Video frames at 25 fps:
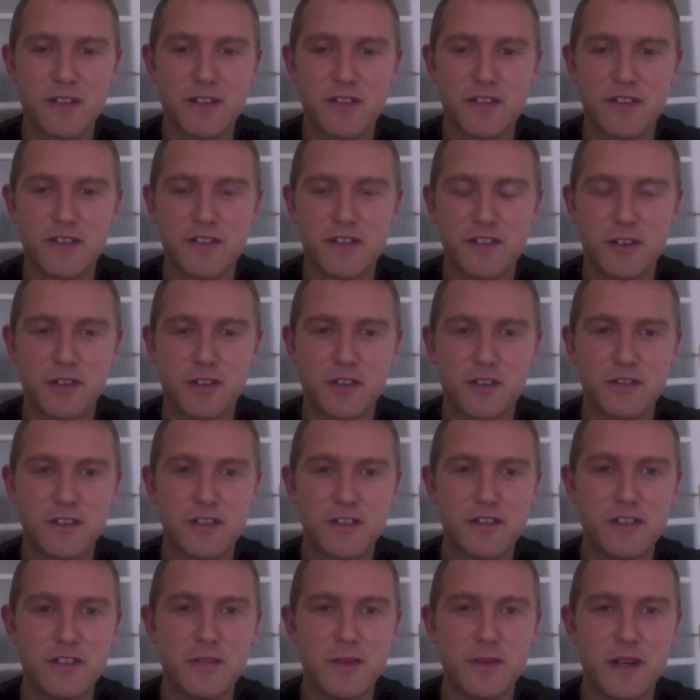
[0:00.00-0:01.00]
I've got
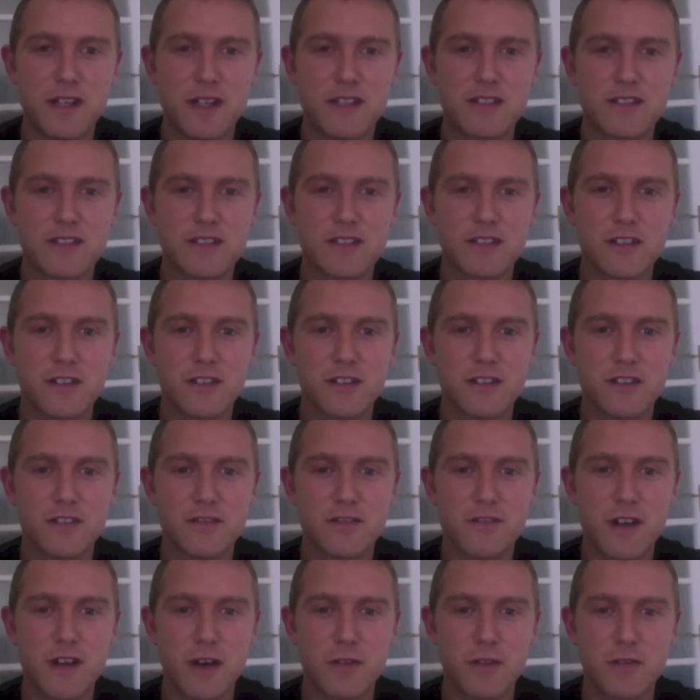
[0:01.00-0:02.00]
15 minutes, so I thought
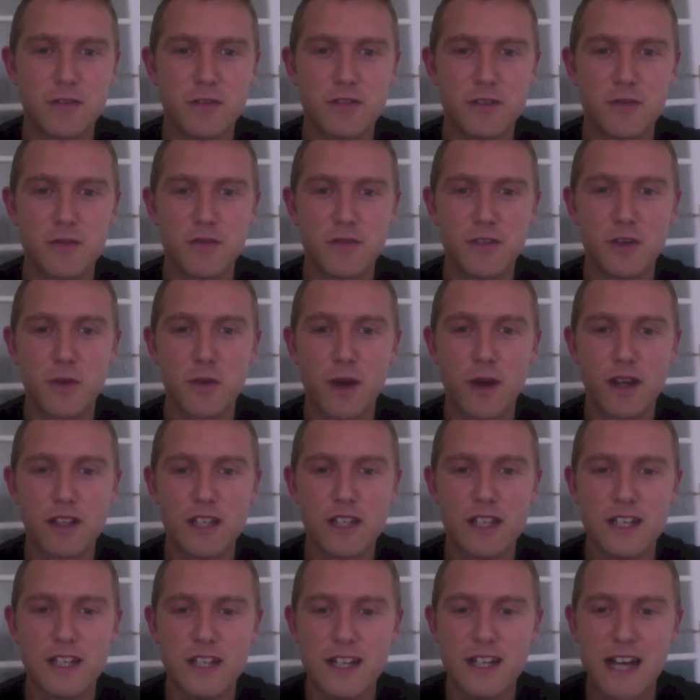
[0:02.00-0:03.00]
I'd rattle through something
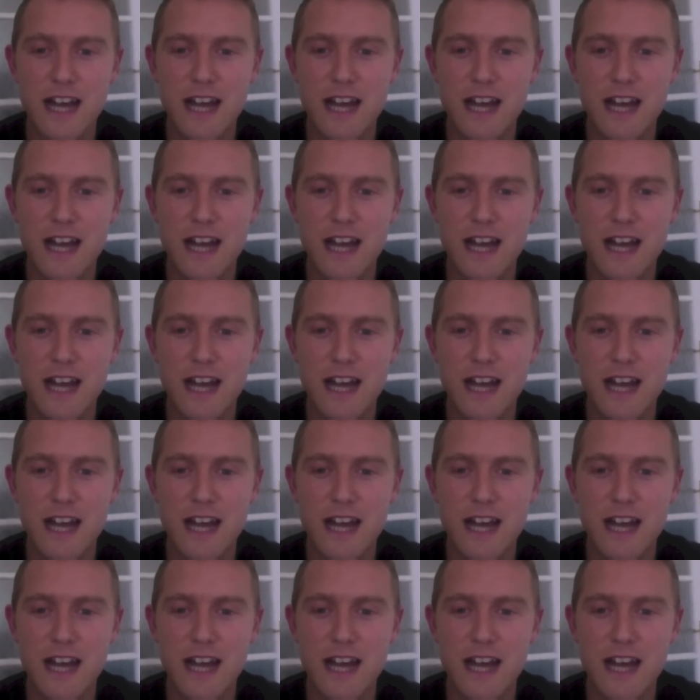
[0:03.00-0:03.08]
quickly.